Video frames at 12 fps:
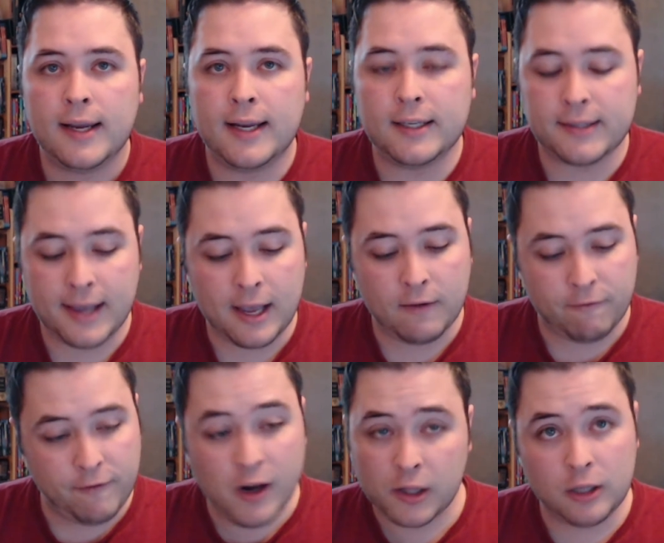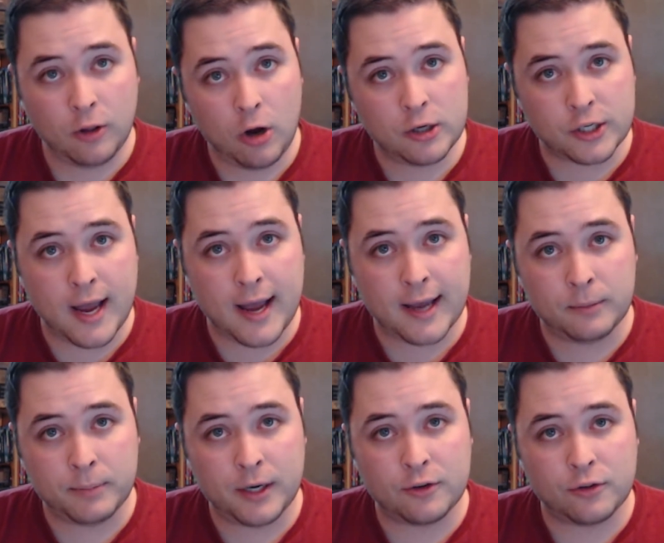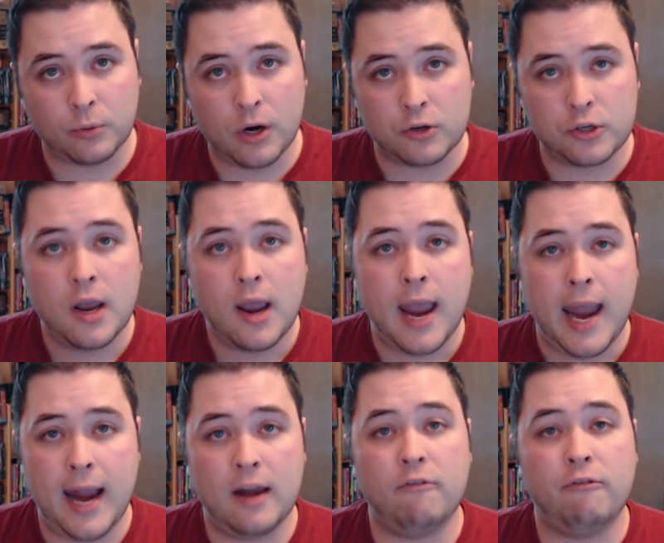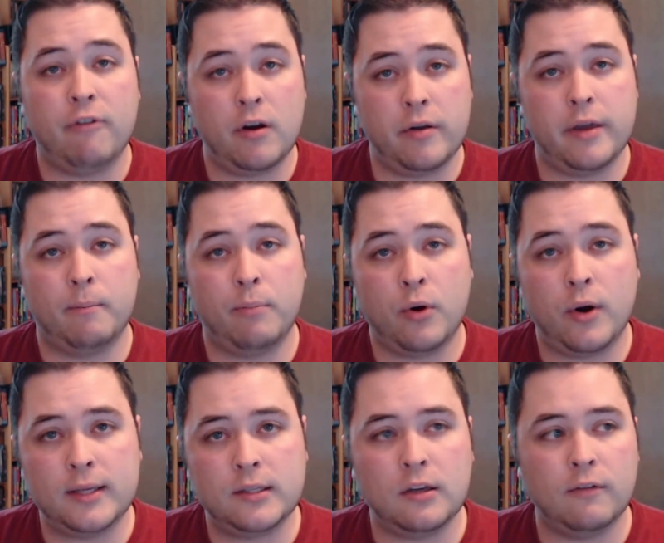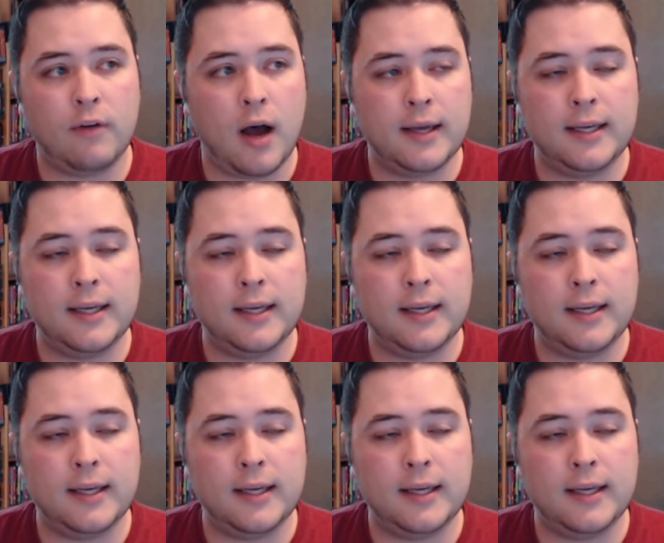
It is a fairly large guy compared to the Roach, and very impressive.